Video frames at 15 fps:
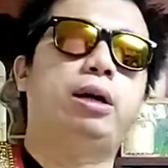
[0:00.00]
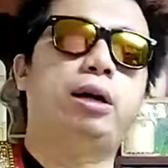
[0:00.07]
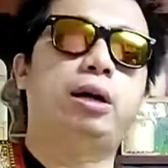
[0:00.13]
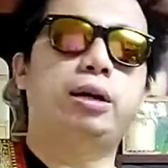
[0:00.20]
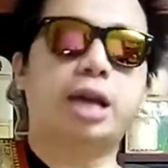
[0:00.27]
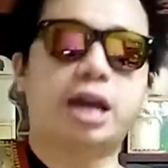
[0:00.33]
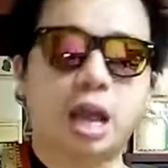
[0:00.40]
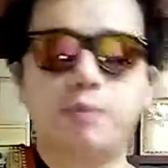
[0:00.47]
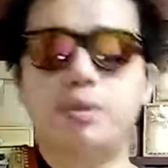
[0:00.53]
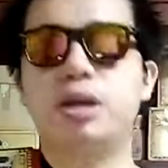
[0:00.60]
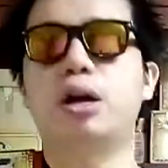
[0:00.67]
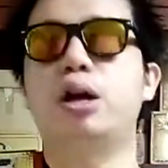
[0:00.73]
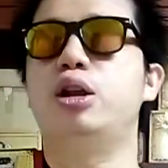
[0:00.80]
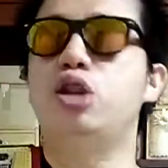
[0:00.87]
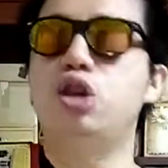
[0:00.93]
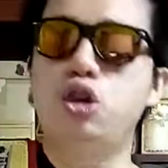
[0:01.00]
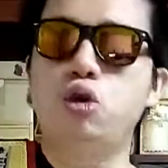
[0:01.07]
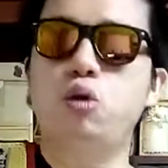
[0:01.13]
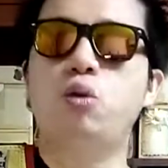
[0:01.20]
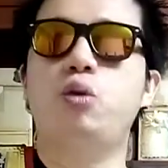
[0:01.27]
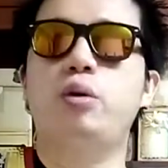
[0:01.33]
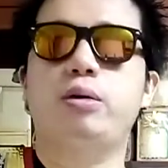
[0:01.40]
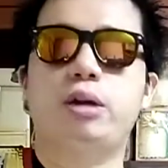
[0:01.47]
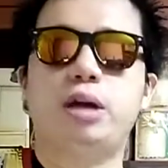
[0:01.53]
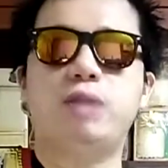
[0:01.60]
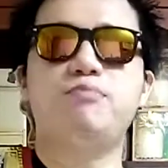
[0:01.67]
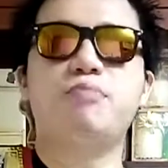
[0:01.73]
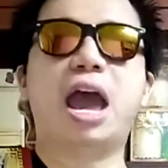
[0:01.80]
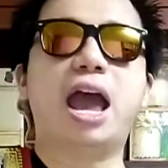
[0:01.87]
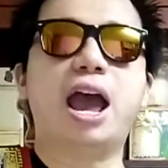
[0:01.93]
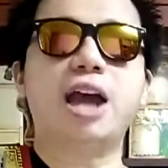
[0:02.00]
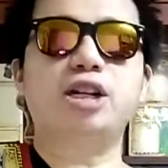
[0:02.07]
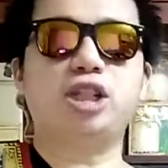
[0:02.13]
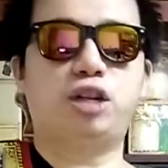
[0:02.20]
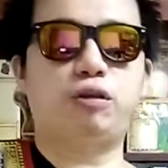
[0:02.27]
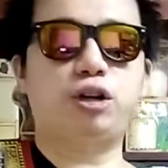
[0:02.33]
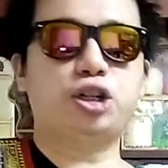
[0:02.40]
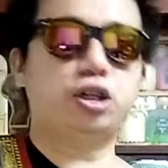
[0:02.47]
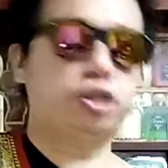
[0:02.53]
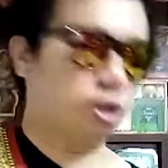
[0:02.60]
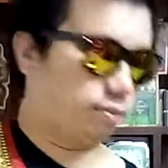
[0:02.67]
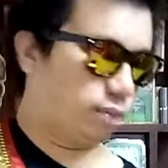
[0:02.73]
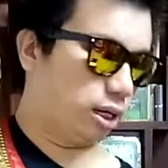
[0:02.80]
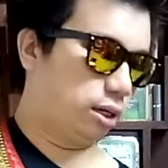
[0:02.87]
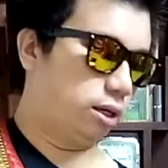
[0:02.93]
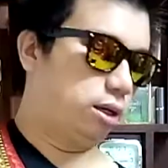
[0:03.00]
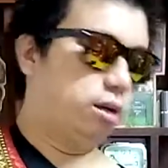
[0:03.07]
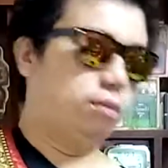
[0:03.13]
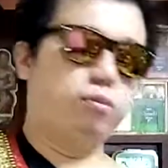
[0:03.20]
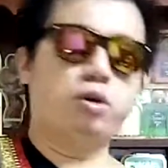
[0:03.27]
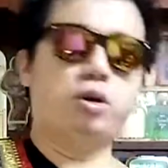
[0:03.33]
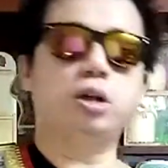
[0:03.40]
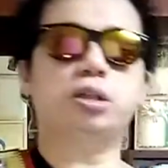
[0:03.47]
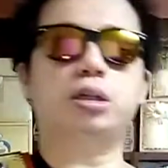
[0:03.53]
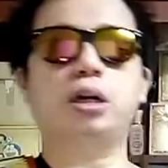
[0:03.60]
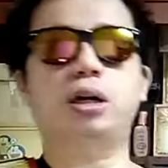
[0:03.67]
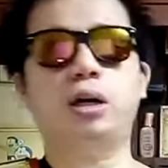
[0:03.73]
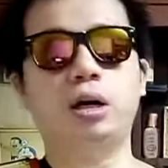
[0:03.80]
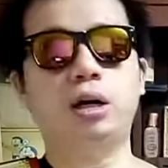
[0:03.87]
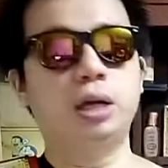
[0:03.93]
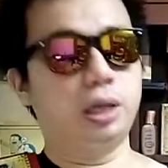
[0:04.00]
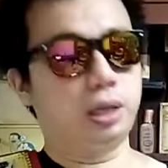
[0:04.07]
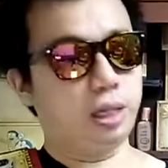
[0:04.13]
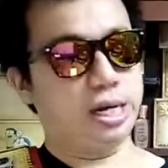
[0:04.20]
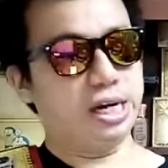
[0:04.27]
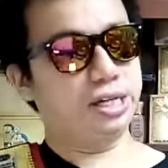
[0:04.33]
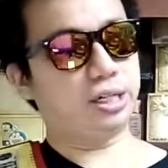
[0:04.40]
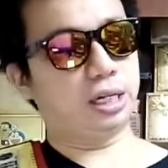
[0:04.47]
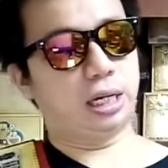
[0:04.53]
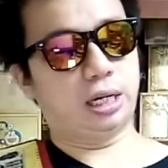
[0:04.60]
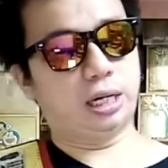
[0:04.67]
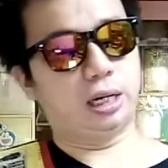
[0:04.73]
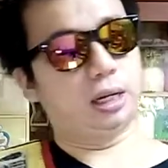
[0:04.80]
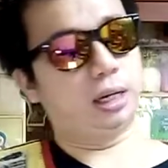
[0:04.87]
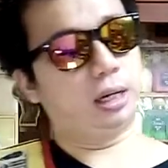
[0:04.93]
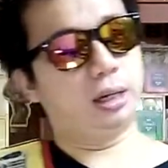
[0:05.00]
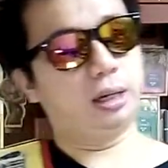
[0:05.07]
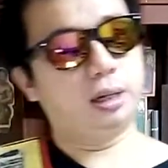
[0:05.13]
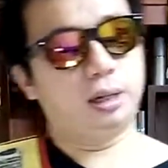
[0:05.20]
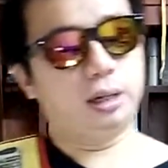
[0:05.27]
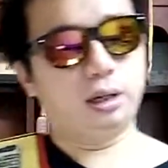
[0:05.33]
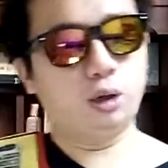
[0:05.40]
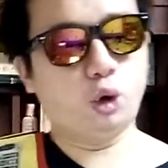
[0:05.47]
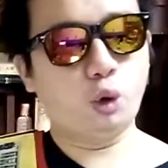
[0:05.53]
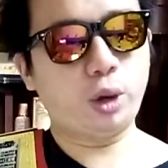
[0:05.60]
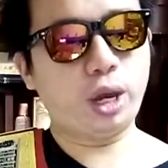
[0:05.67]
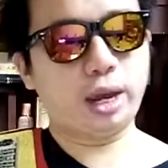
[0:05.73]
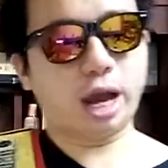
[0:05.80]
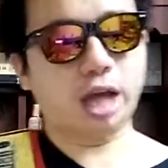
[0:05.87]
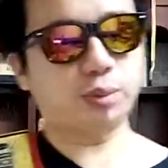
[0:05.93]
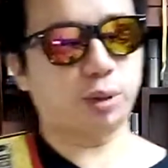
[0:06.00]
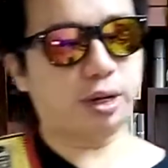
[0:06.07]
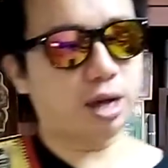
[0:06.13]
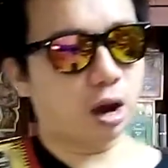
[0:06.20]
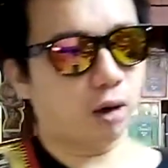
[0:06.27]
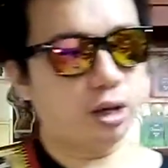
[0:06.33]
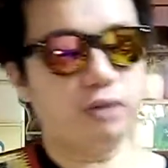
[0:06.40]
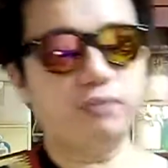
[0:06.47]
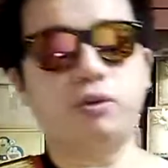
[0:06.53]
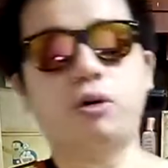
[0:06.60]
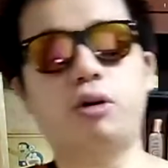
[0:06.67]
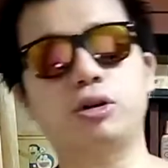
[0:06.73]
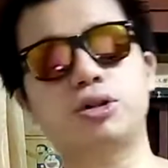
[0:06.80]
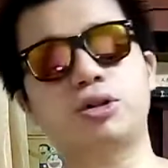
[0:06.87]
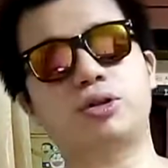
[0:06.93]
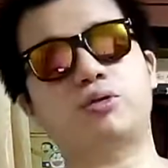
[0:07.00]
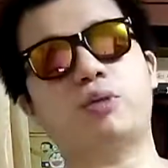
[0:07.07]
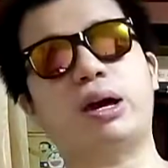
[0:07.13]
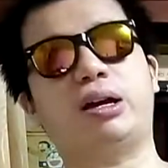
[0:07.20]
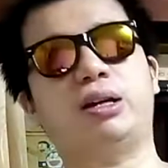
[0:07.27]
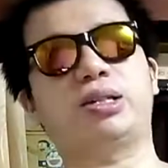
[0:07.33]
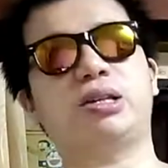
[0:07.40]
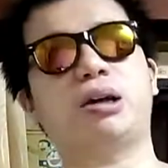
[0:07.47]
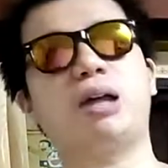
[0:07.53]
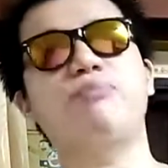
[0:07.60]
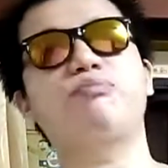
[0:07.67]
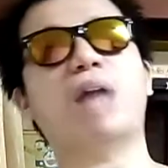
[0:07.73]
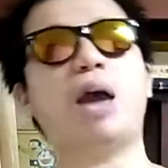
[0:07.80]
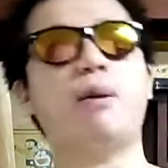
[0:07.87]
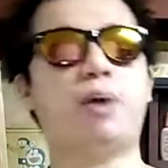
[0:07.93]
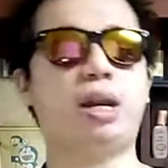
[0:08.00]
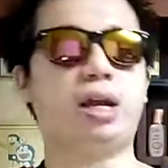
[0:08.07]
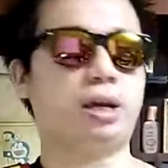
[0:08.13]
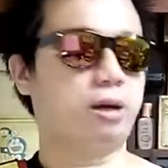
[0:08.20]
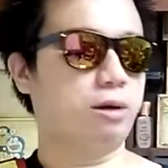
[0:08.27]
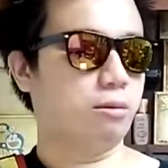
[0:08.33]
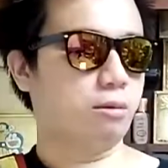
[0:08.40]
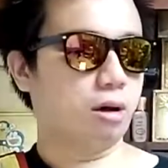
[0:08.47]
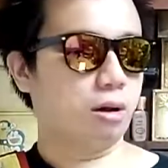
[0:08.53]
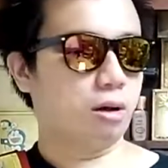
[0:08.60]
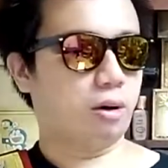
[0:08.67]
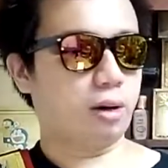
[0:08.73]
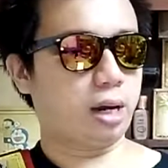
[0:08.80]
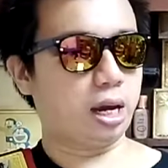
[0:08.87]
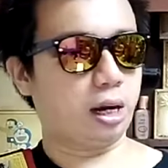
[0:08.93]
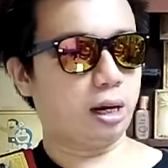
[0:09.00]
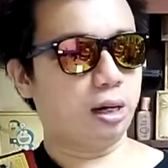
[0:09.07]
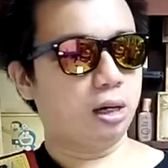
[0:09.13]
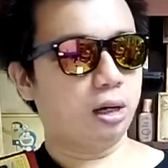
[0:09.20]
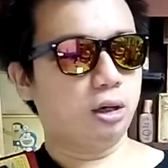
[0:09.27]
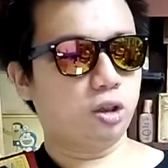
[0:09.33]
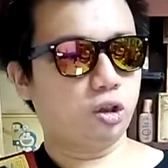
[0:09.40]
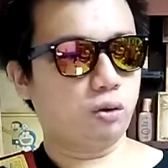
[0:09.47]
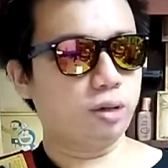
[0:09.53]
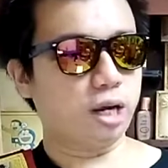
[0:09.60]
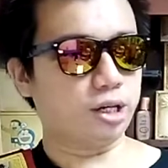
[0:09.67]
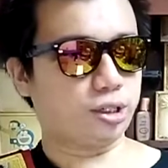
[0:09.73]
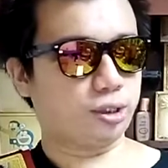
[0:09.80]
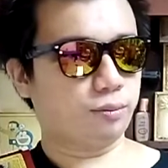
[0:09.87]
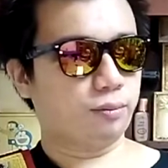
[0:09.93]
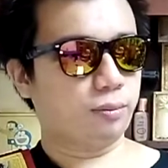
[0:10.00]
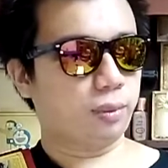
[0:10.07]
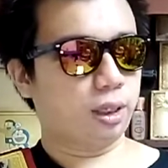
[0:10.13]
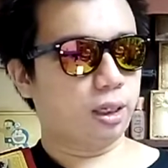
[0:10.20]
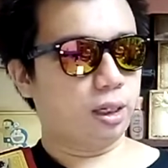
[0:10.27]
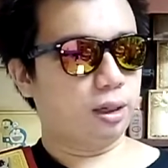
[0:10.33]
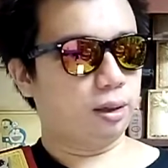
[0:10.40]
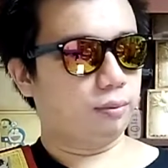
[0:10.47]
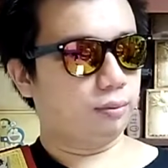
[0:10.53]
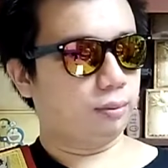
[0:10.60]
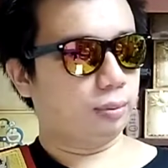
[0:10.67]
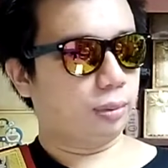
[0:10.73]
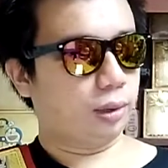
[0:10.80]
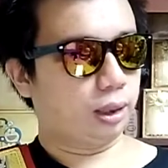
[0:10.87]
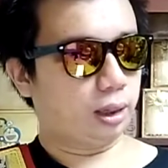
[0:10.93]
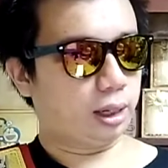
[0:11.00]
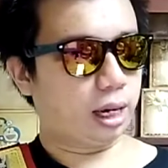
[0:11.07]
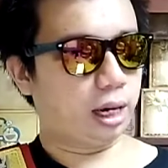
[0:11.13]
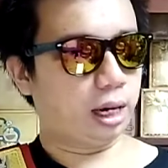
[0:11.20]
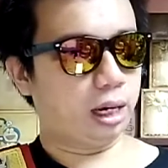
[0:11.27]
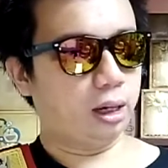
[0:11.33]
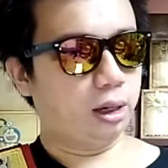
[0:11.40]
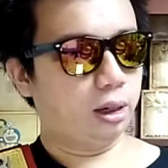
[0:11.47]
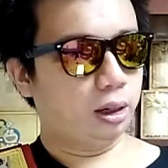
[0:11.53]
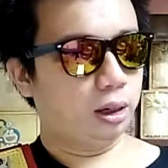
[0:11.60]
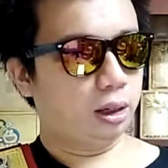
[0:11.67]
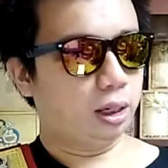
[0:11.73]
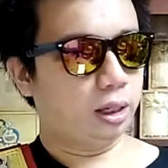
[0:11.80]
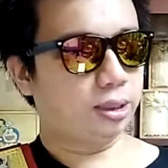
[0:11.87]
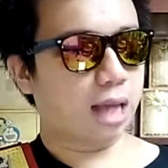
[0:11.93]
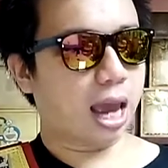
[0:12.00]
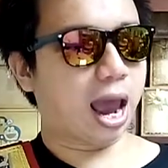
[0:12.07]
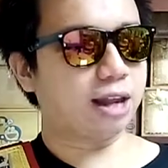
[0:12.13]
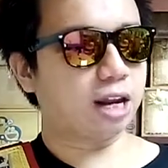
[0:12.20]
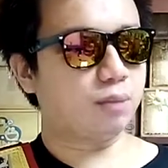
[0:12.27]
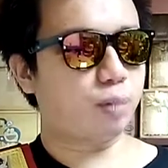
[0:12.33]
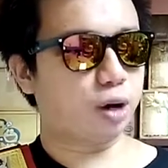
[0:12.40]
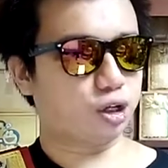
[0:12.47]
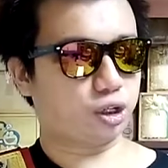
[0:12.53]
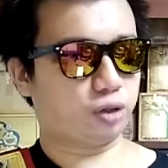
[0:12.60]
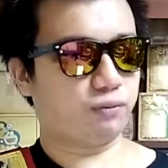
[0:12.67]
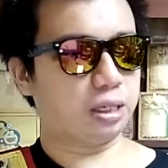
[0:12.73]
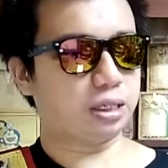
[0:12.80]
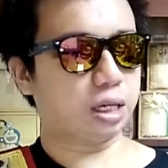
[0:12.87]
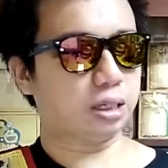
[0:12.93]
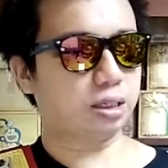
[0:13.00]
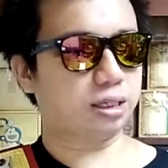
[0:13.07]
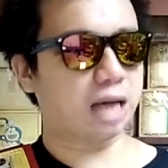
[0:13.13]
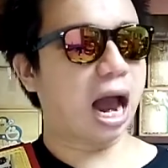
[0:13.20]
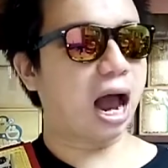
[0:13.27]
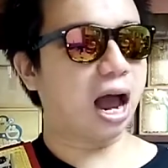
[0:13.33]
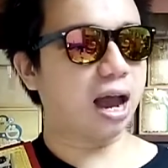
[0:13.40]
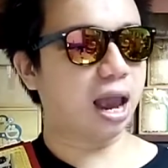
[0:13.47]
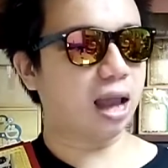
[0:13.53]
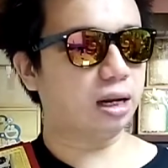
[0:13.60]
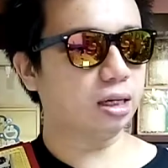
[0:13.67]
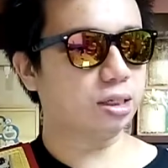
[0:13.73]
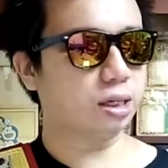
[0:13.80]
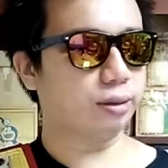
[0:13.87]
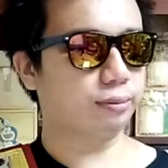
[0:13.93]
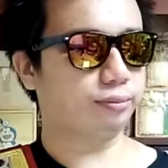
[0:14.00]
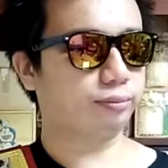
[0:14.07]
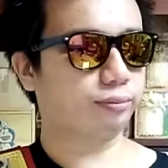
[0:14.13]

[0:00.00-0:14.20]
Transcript: there can be a new Impact S Division Champion. Because this Low Heat has been holding for quite a some time already. Okay, so next, okay, is Adam Page versus Carl Henderson.